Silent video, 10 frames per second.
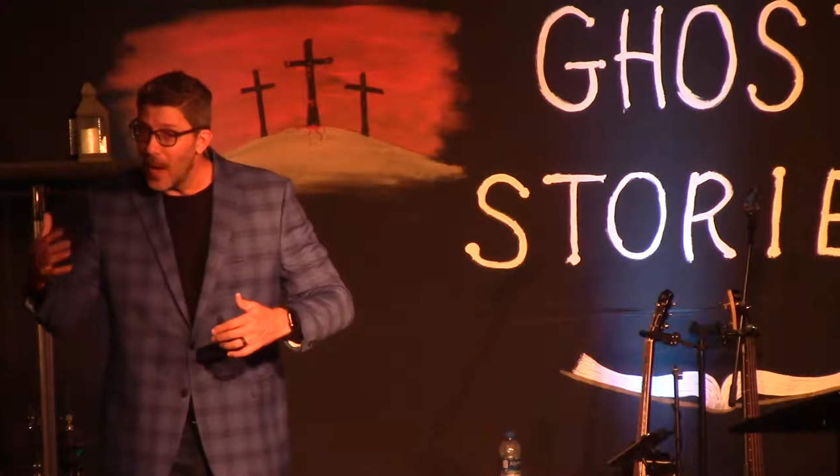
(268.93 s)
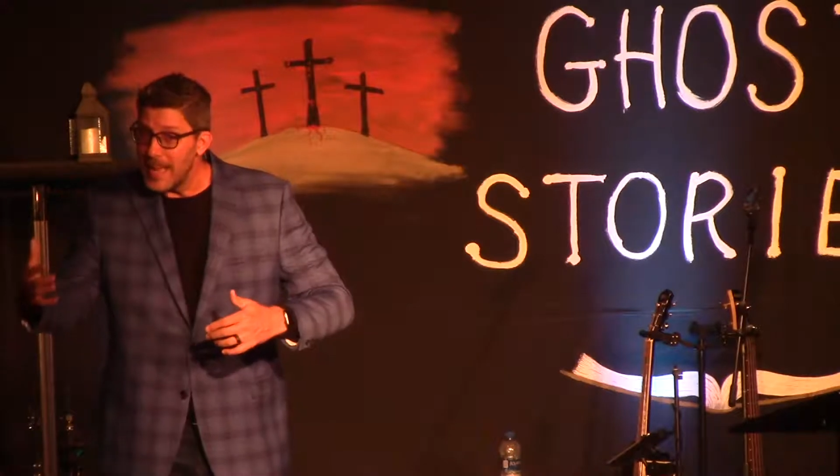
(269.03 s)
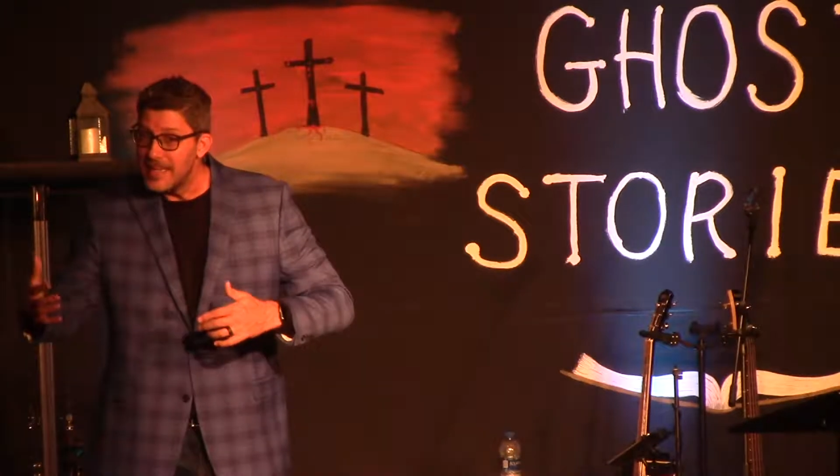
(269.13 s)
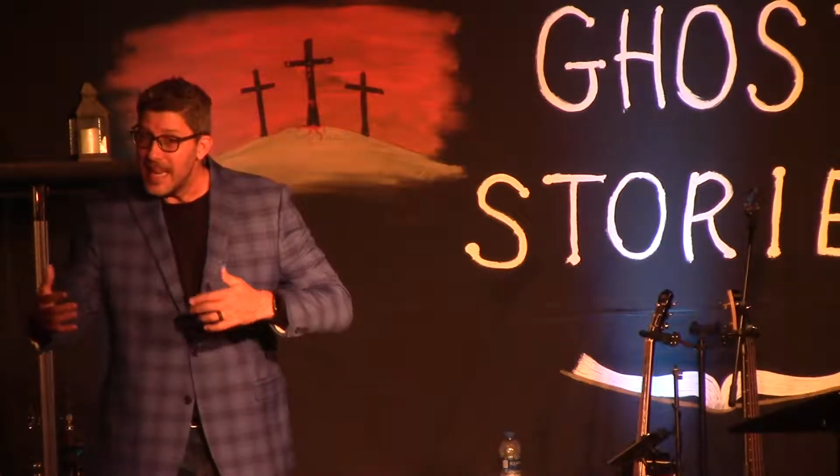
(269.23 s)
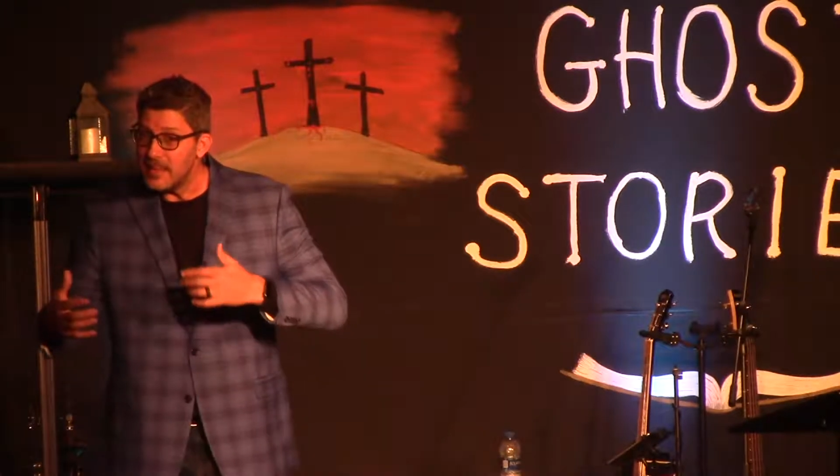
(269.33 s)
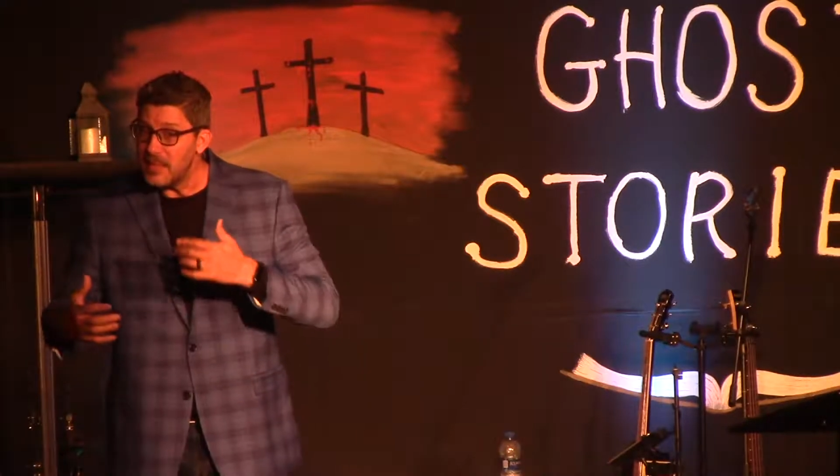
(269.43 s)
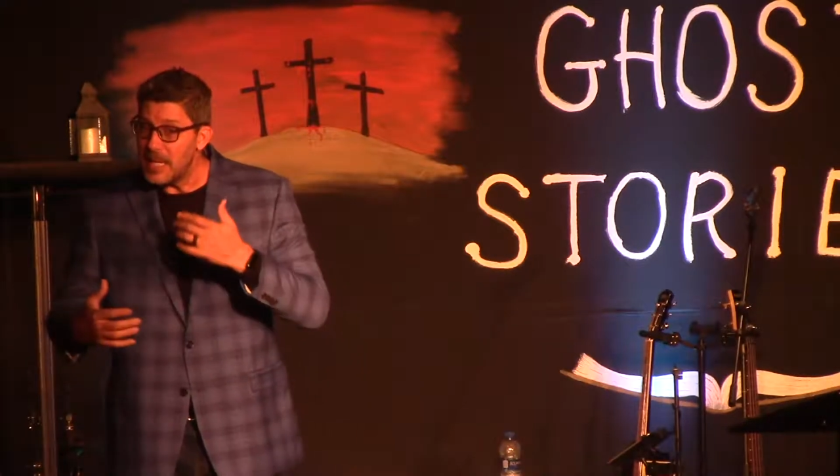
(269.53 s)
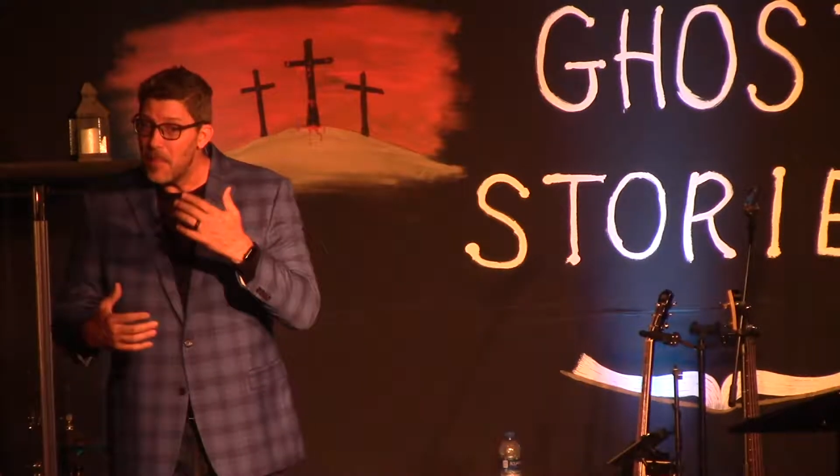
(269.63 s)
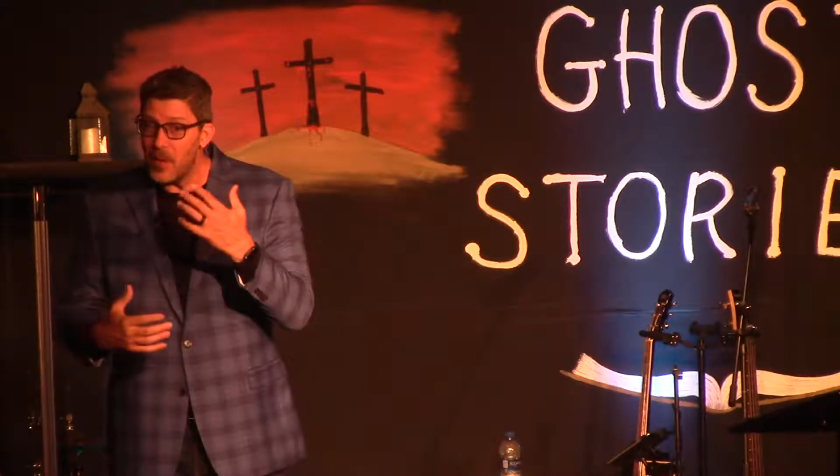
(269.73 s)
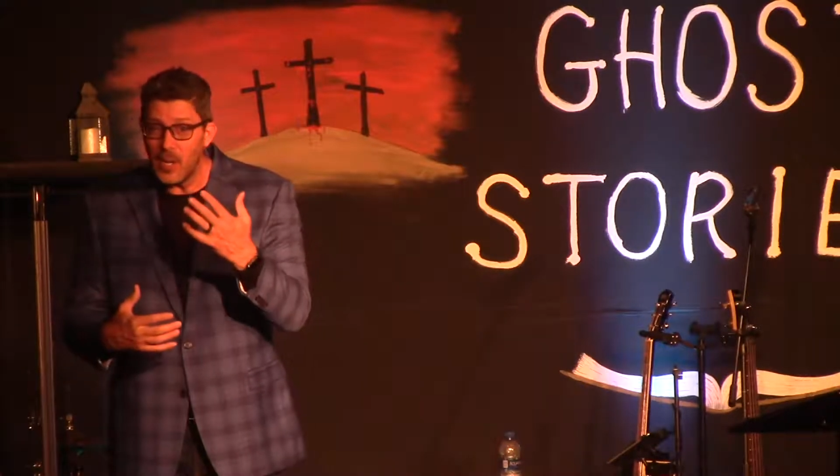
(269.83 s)

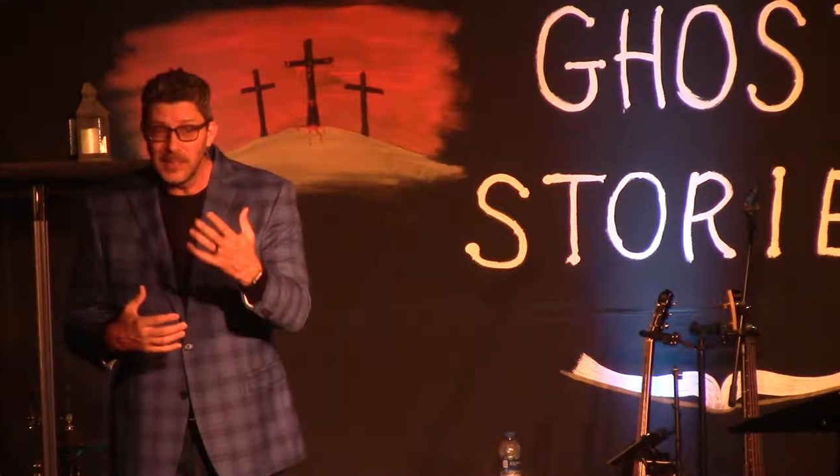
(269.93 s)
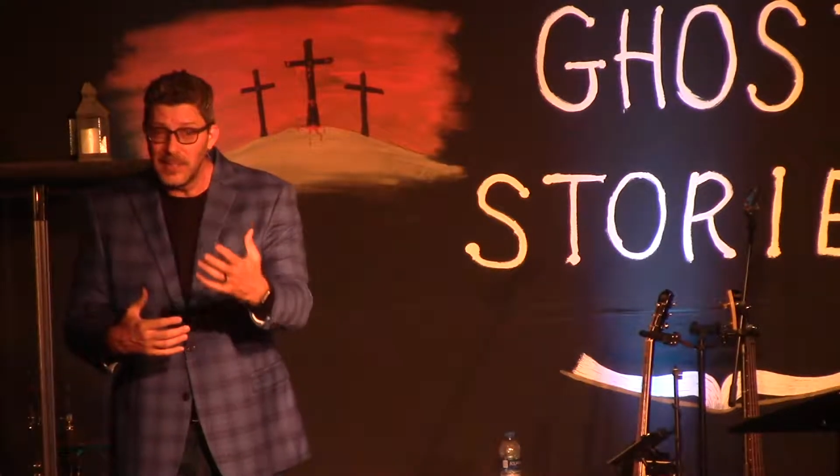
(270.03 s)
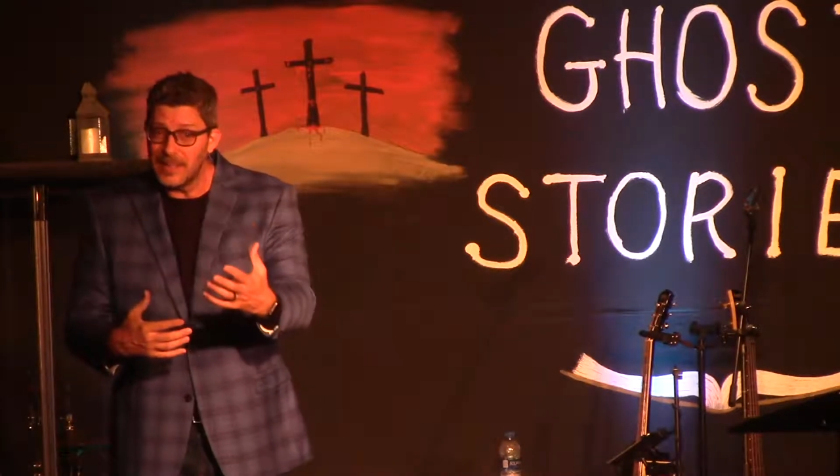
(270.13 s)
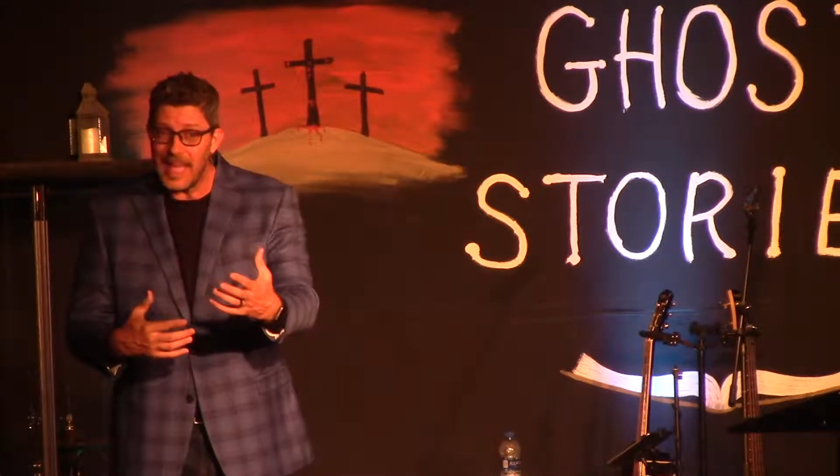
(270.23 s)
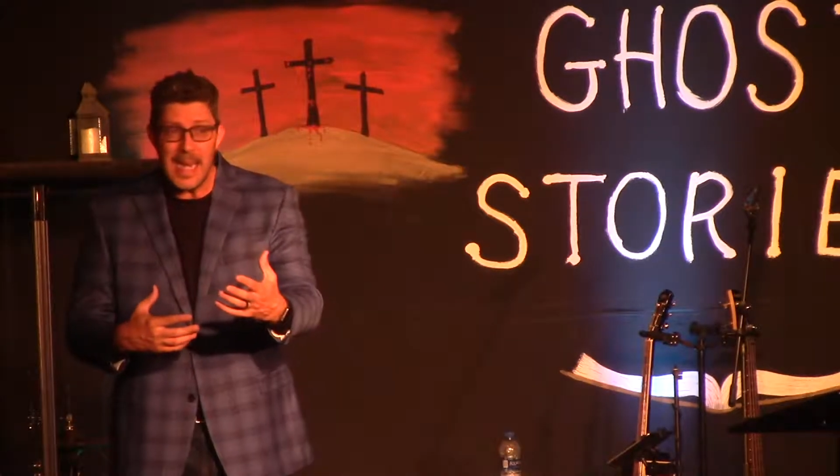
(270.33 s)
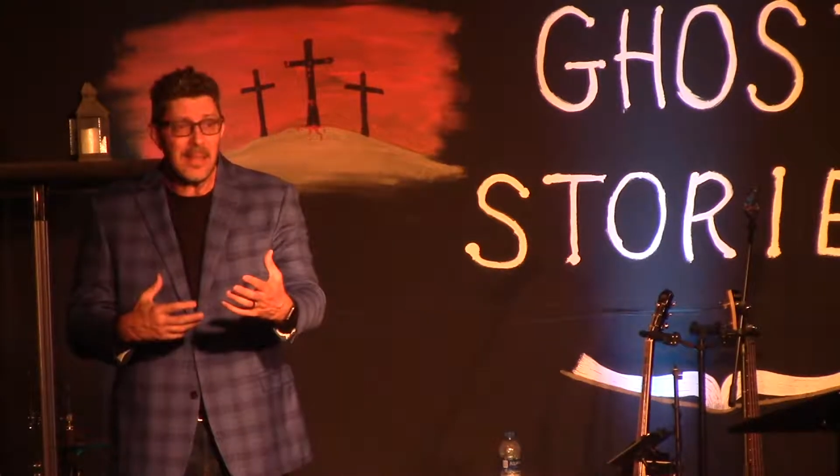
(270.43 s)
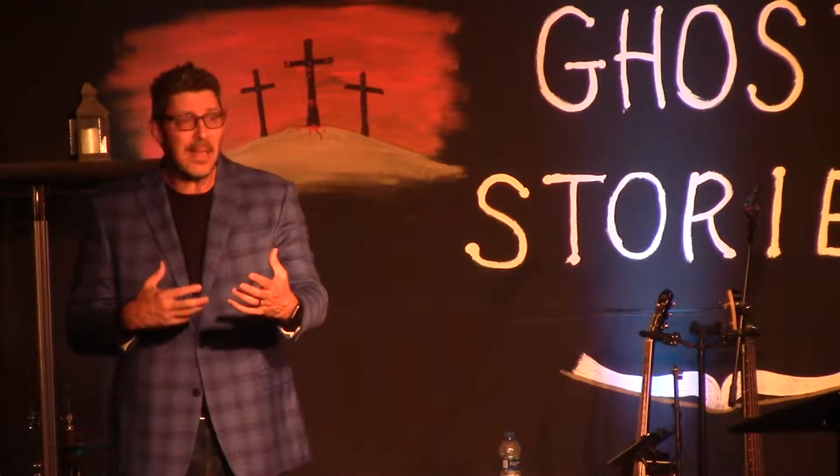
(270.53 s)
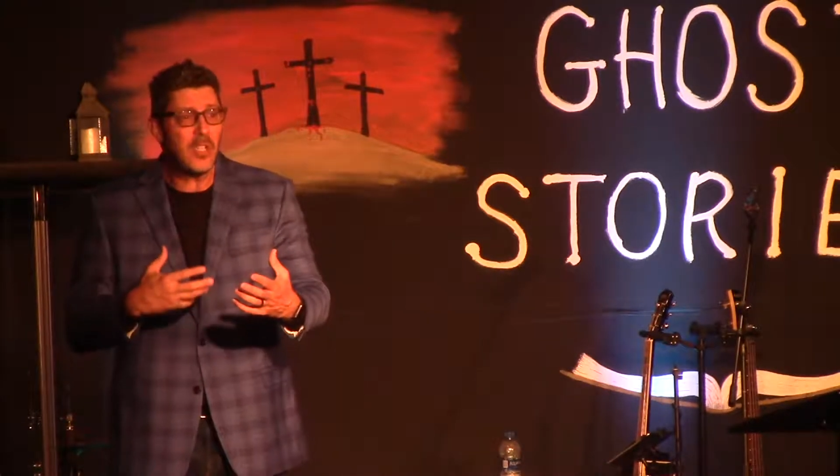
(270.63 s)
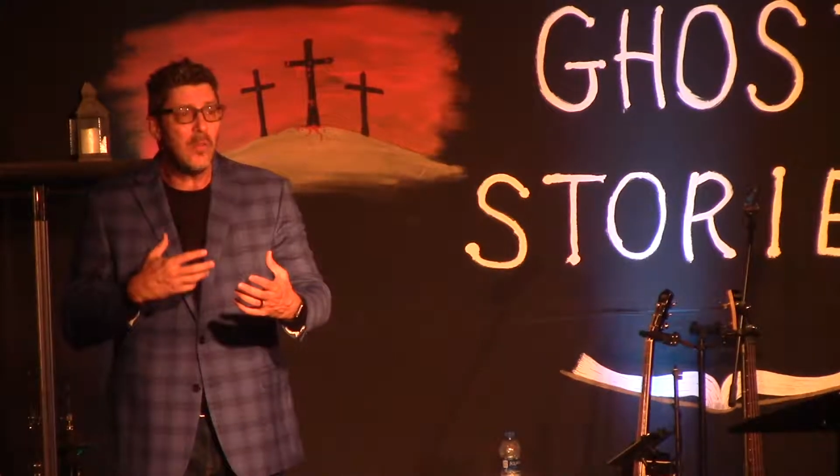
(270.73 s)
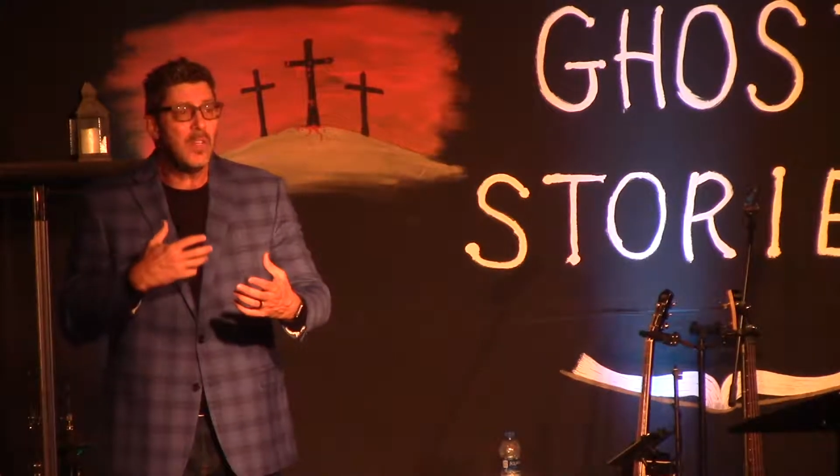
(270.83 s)
identity because of the thing
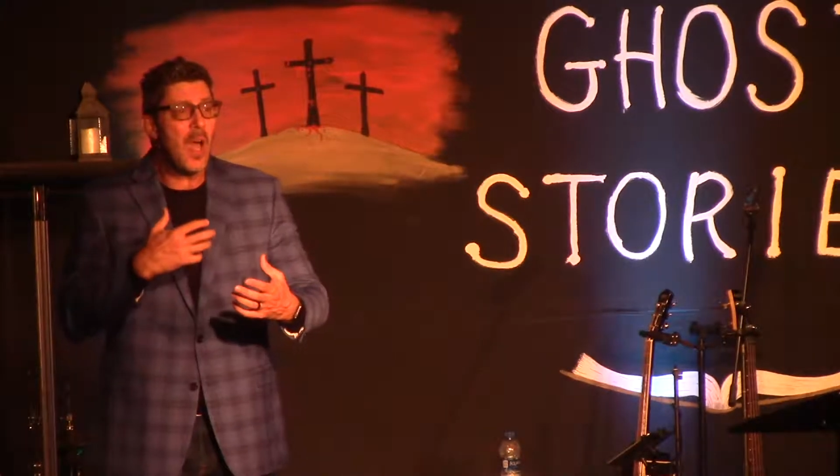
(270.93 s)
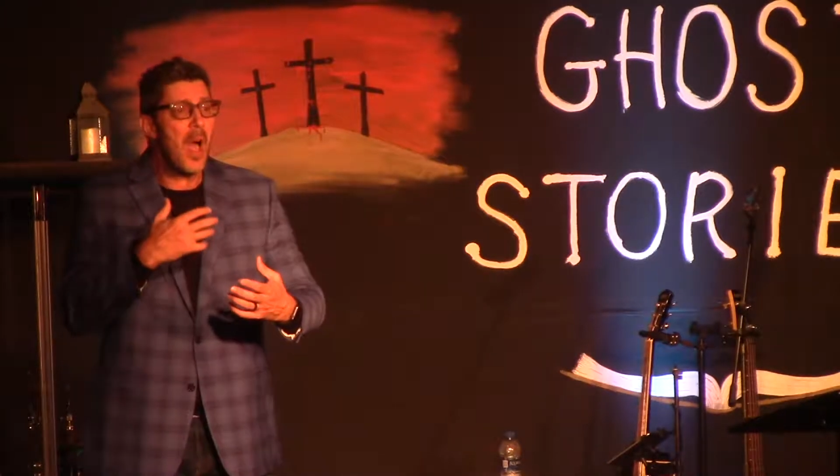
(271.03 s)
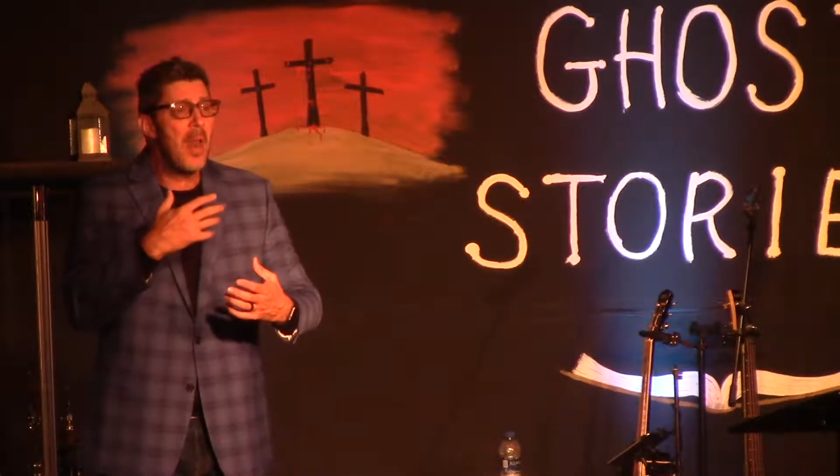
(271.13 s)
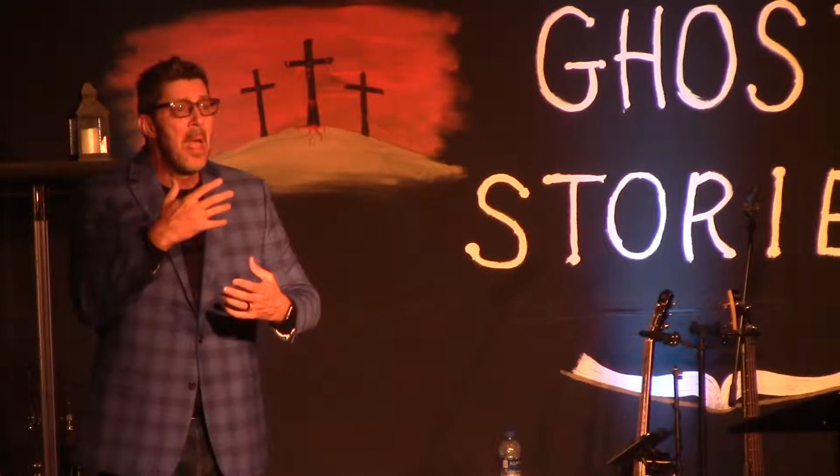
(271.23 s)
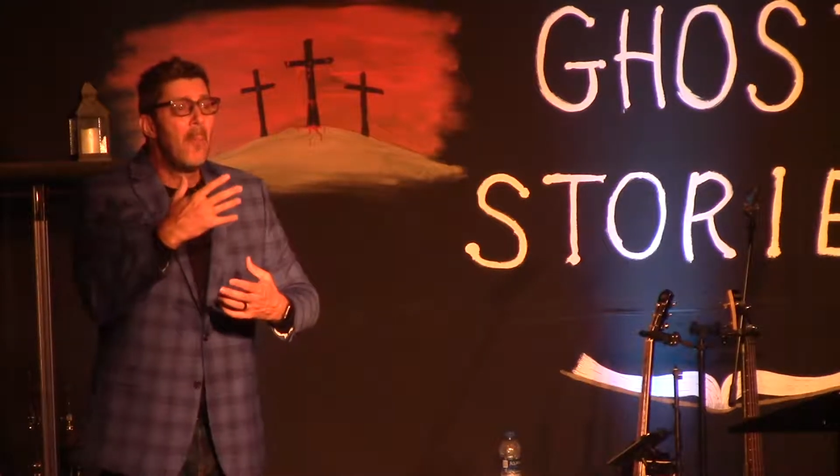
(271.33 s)
that you've done,